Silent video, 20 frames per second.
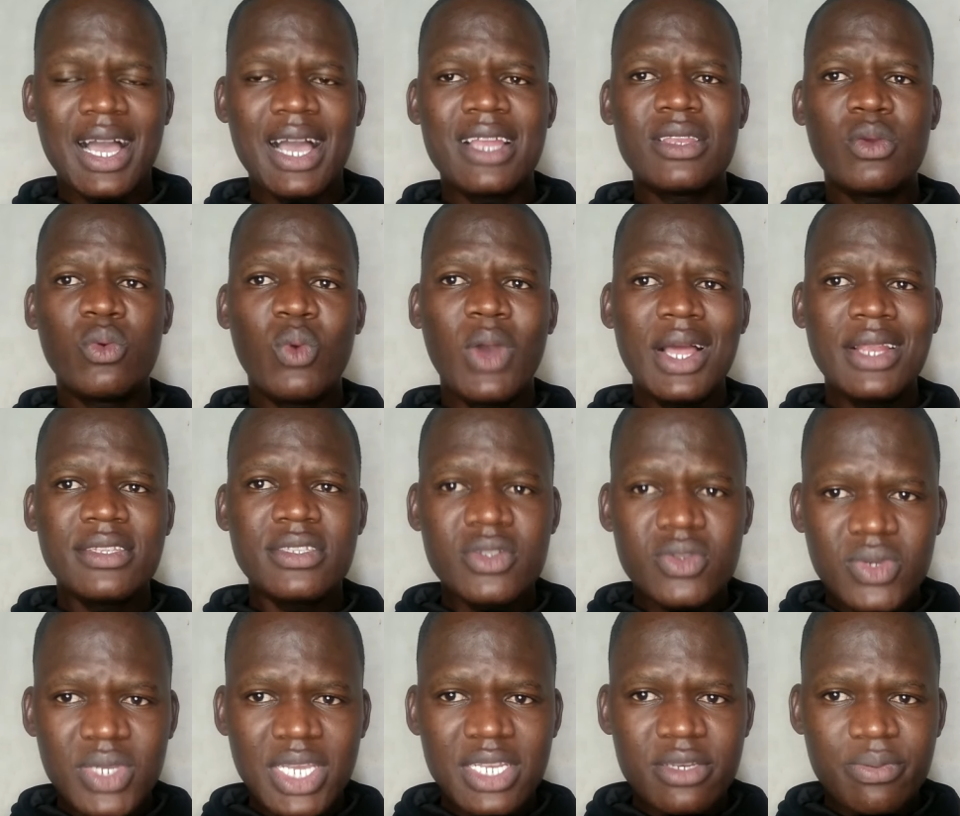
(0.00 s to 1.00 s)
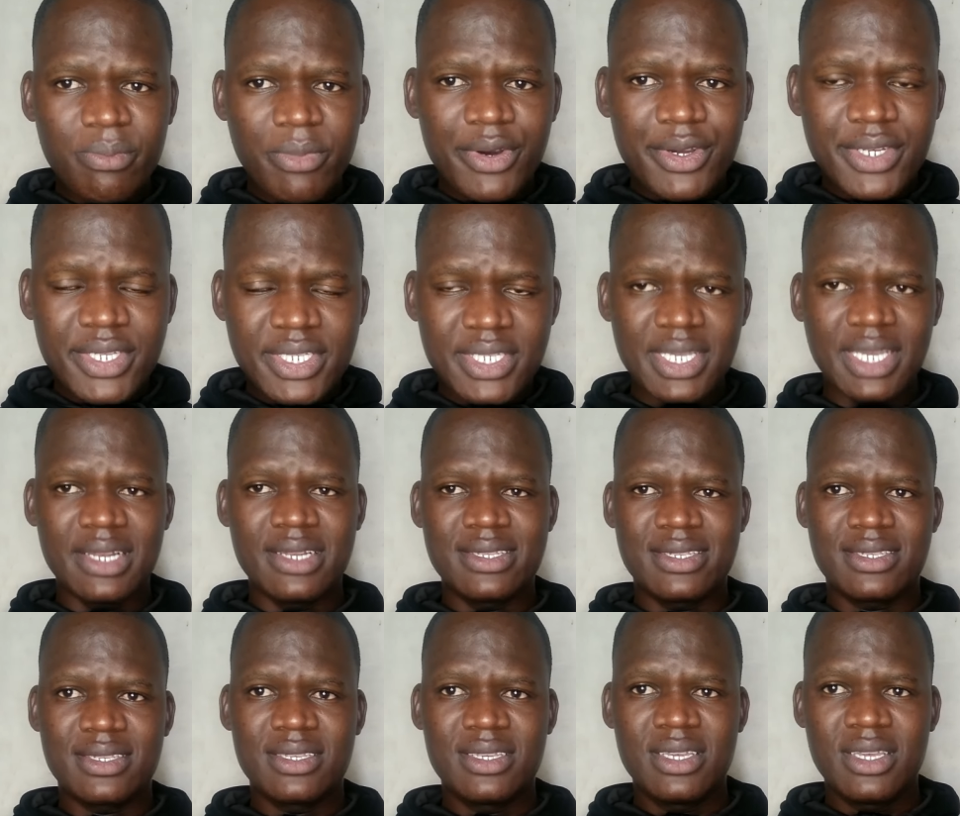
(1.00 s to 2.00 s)
and he wants to get more
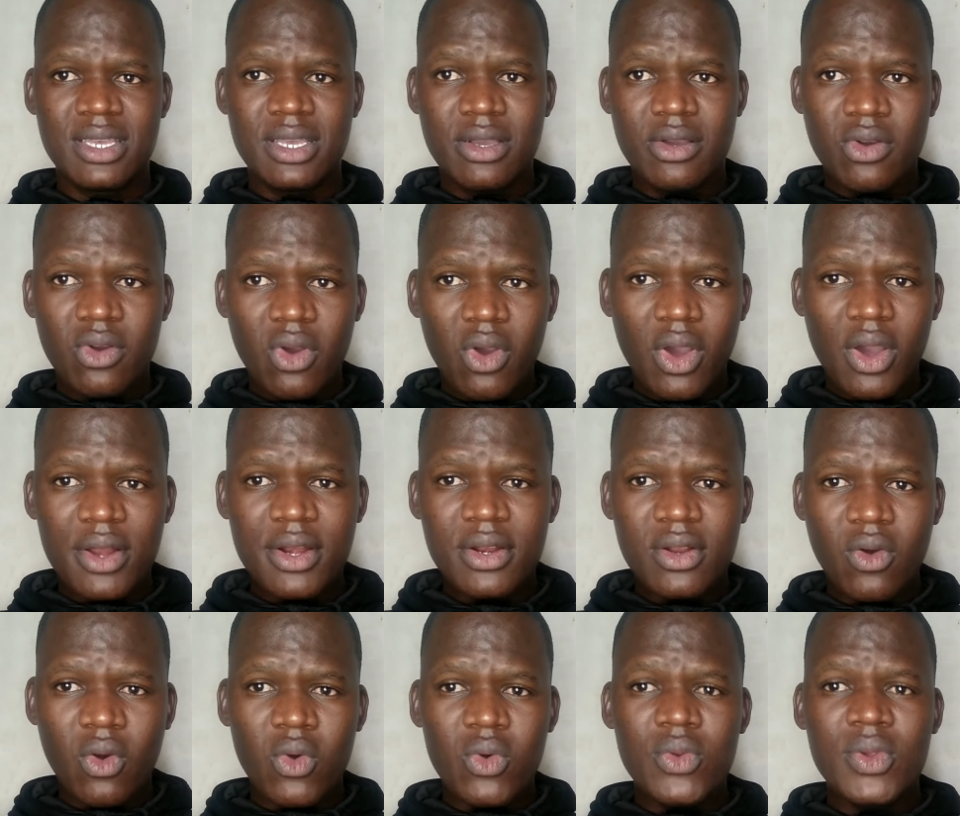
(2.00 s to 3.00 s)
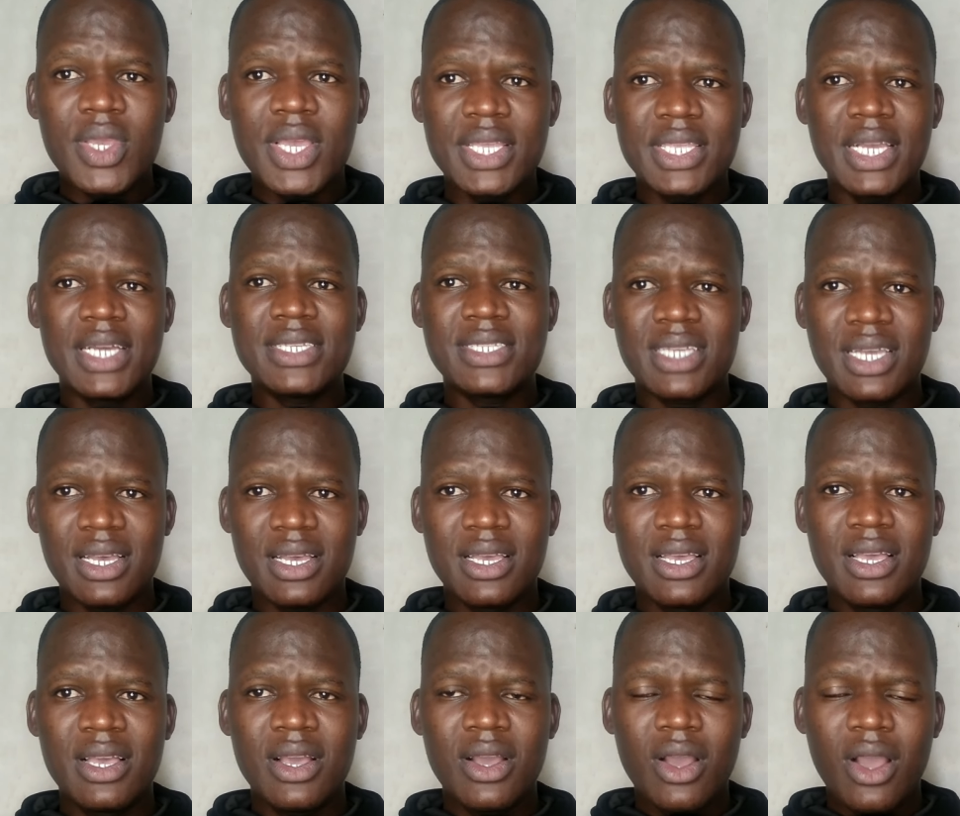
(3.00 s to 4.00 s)
details on Uhuru Kenyatta,
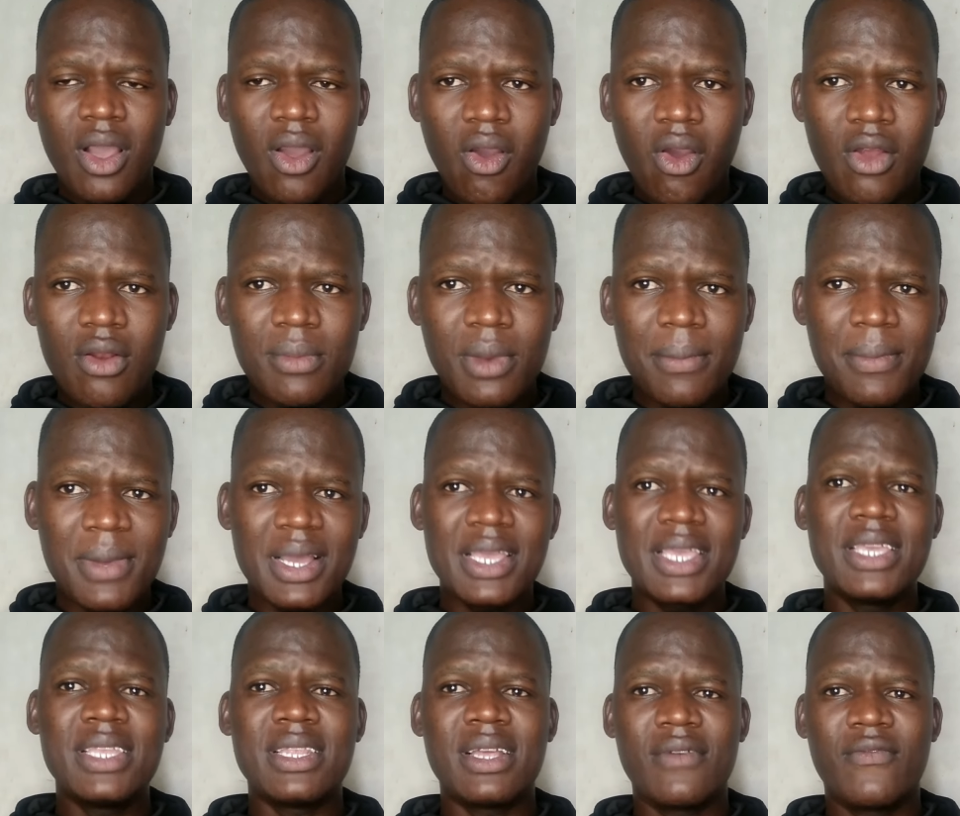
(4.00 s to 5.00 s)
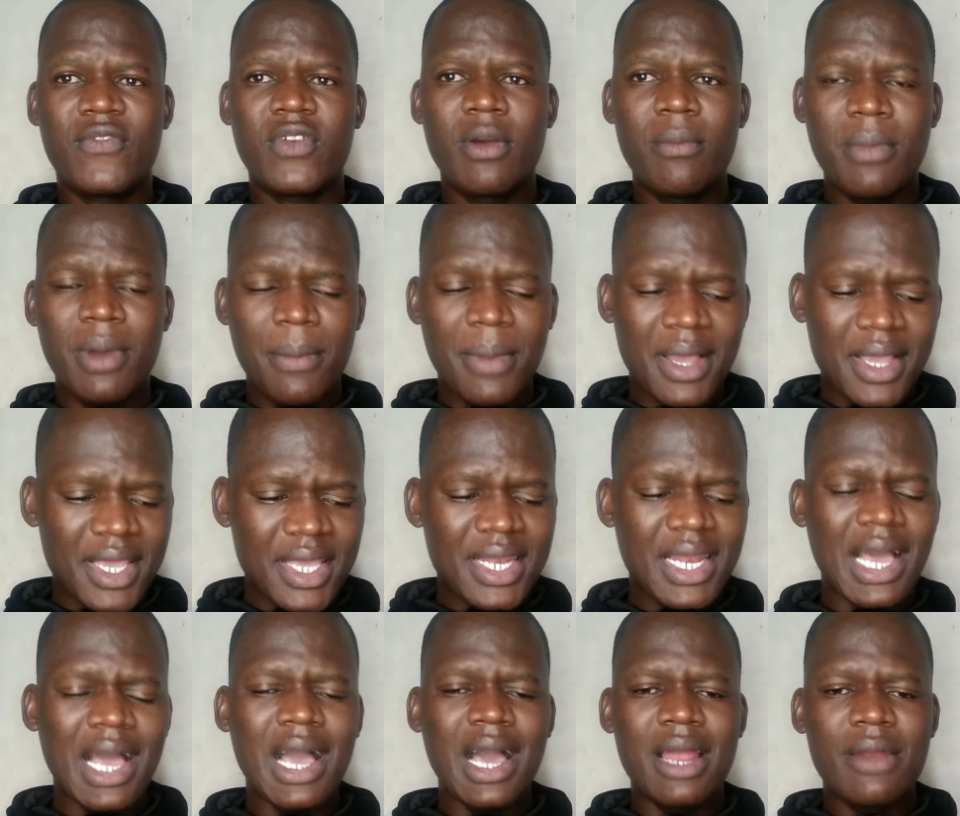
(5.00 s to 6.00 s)
on Mama Ngina, from Mama
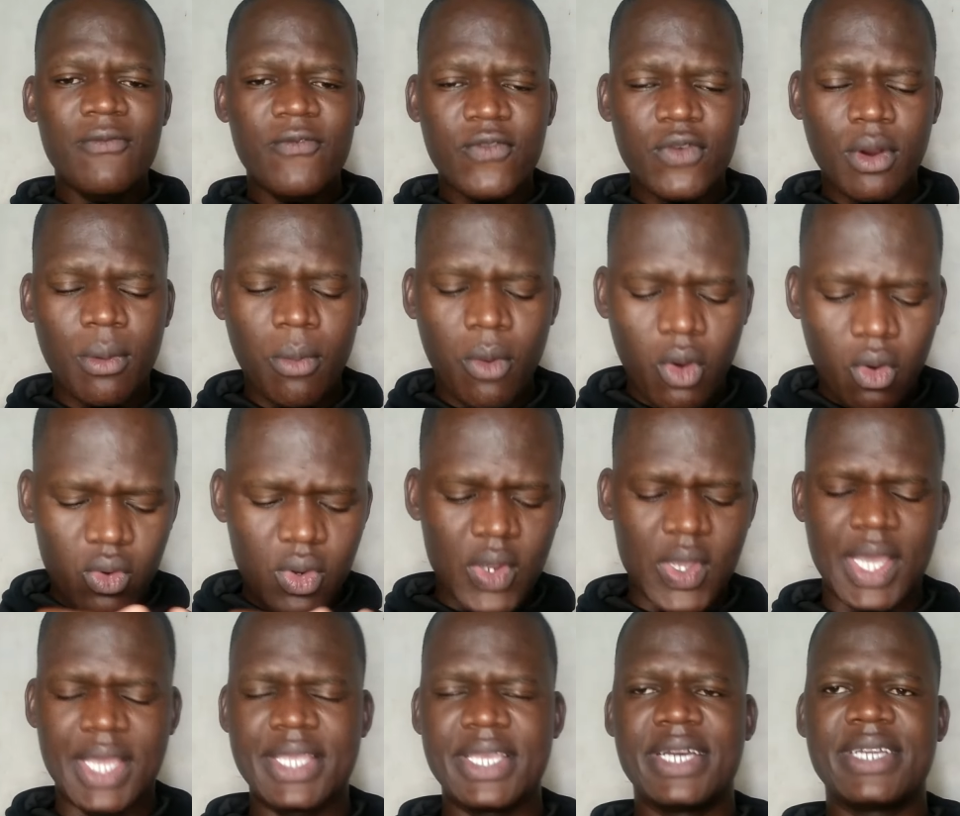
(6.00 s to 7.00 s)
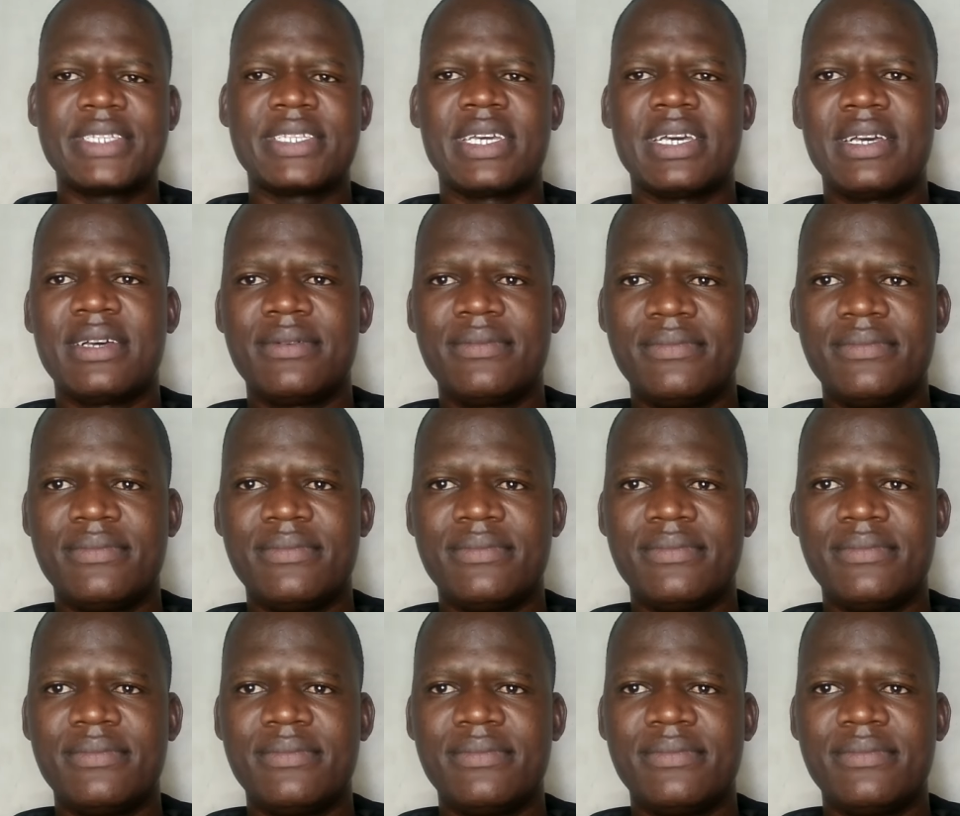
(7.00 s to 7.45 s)
Ngina and from Uhuru Kenyatta.